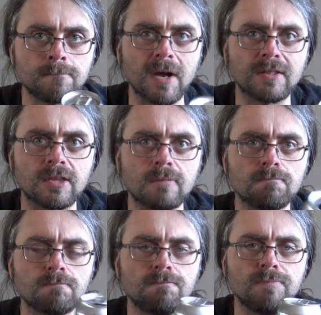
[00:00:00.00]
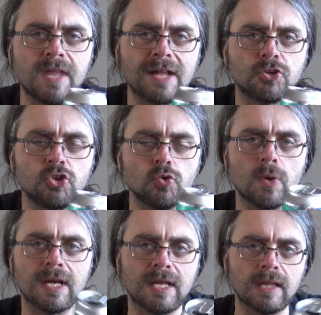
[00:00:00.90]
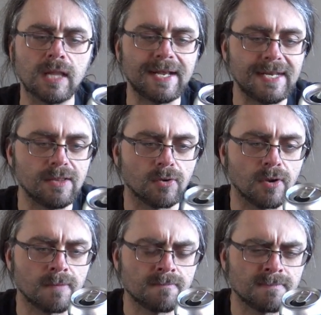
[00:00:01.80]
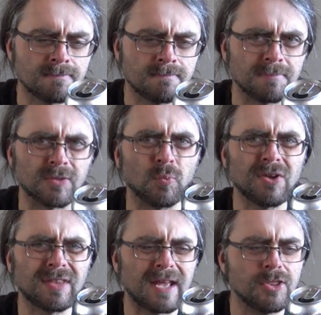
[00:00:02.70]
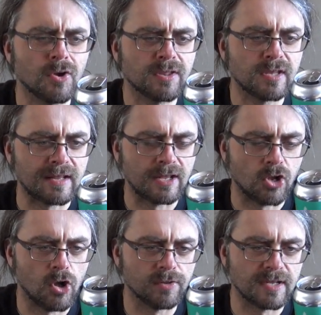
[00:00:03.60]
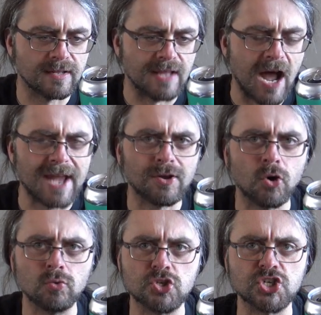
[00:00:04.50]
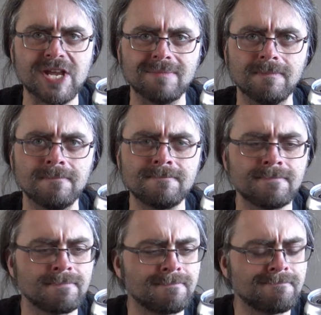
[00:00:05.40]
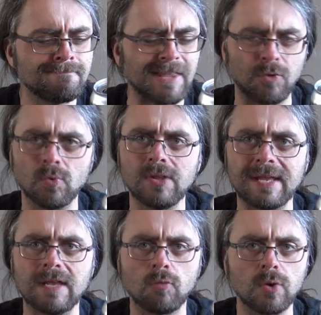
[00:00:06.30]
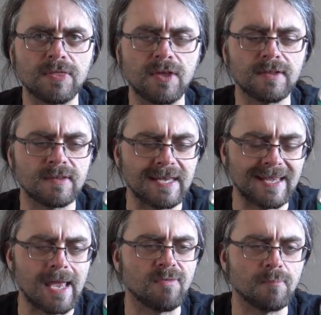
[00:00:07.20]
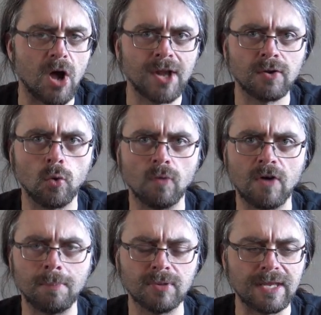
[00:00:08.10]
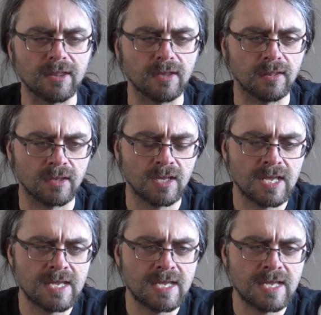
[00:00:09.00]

but not too uh, light either. But the weird thing I noticed is that they called it an Idaho gem. Like, really, I never would have thought it came from Idaho of all places.